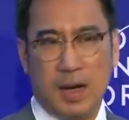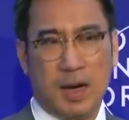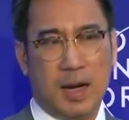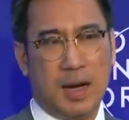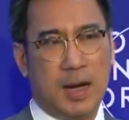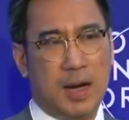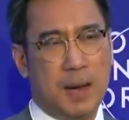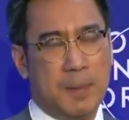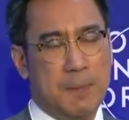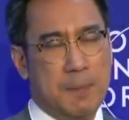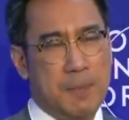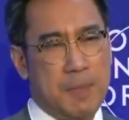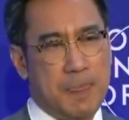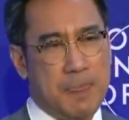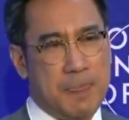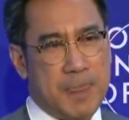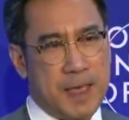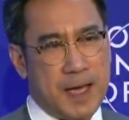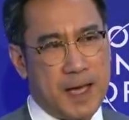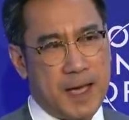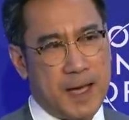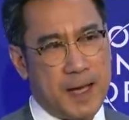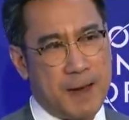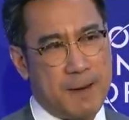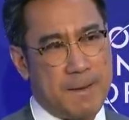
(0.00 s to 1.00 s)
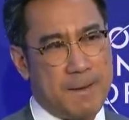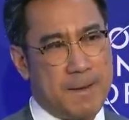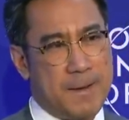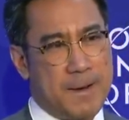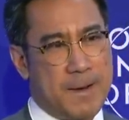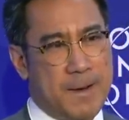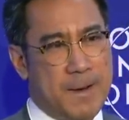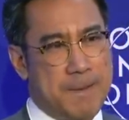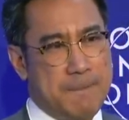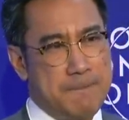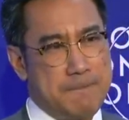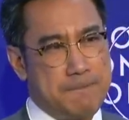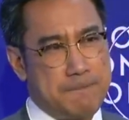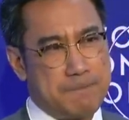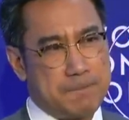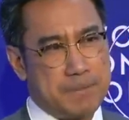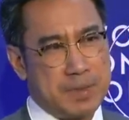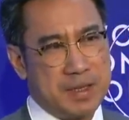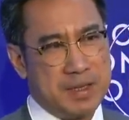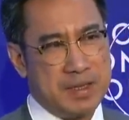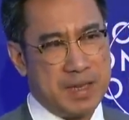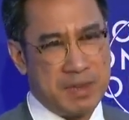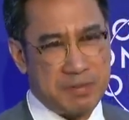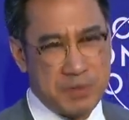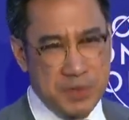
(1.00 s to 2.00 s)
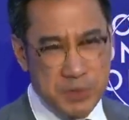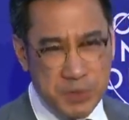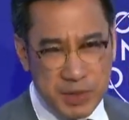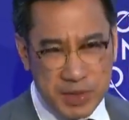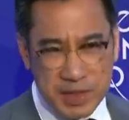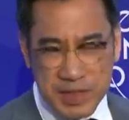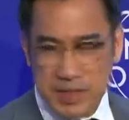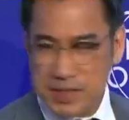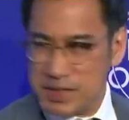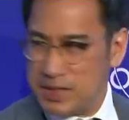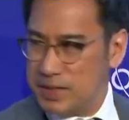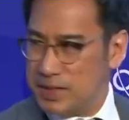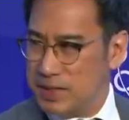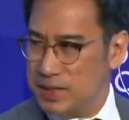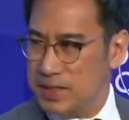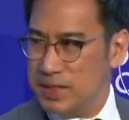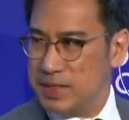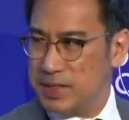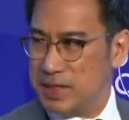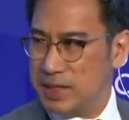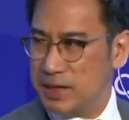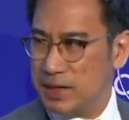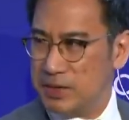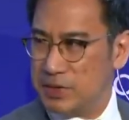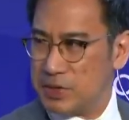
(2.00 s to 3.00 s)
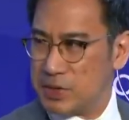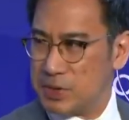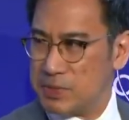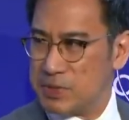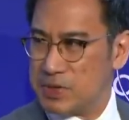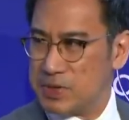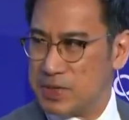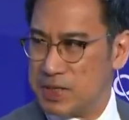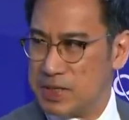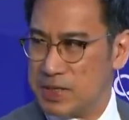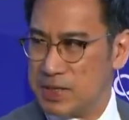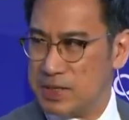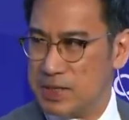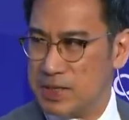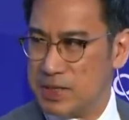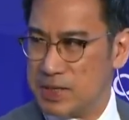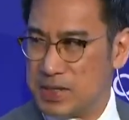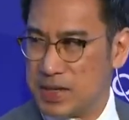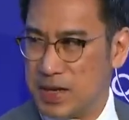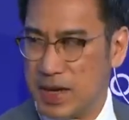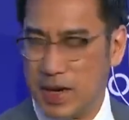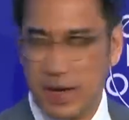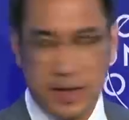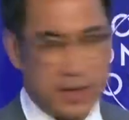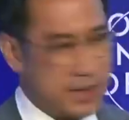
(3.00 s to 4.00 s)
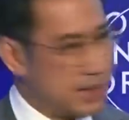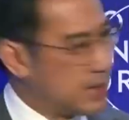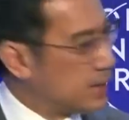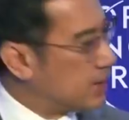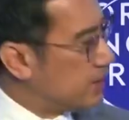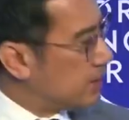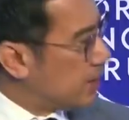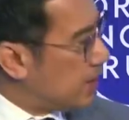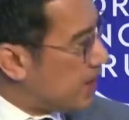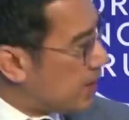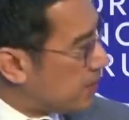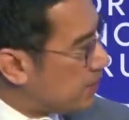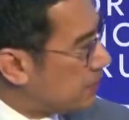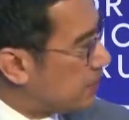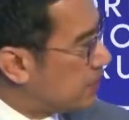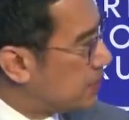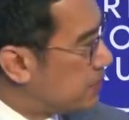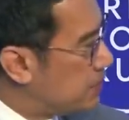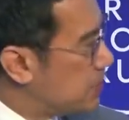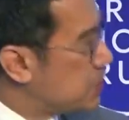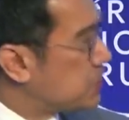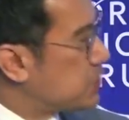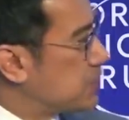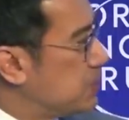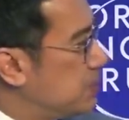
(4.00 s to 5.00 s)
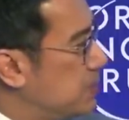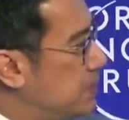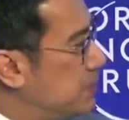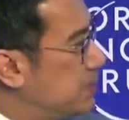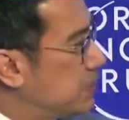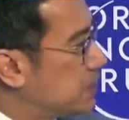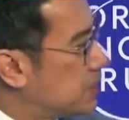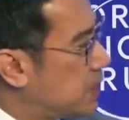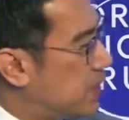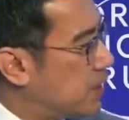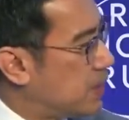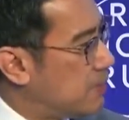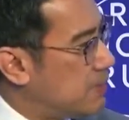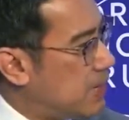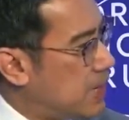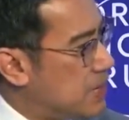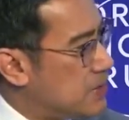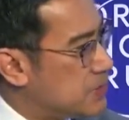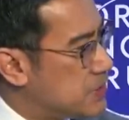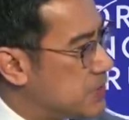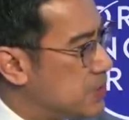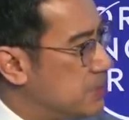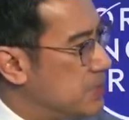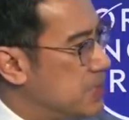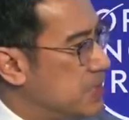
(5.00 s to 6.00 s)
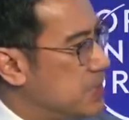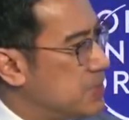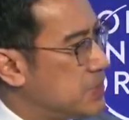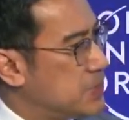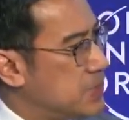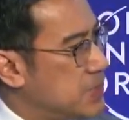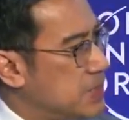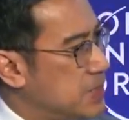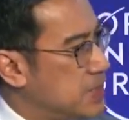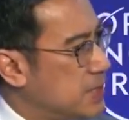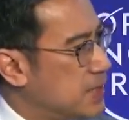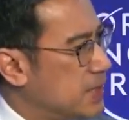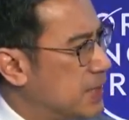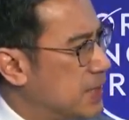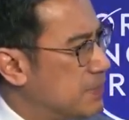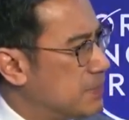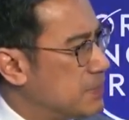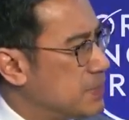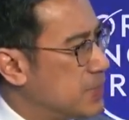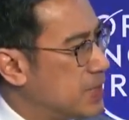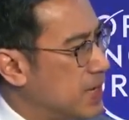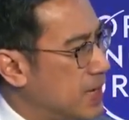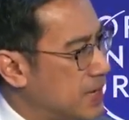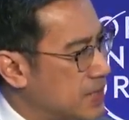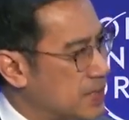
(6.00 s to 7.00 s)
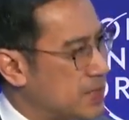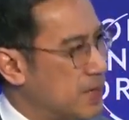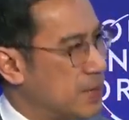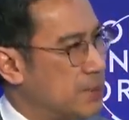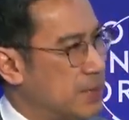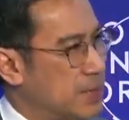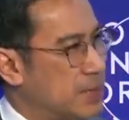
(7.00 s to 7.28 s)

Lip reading: The devil really is in the detail in terms of design. I think a lot of the risks that people talk about in CBDC, you can't talk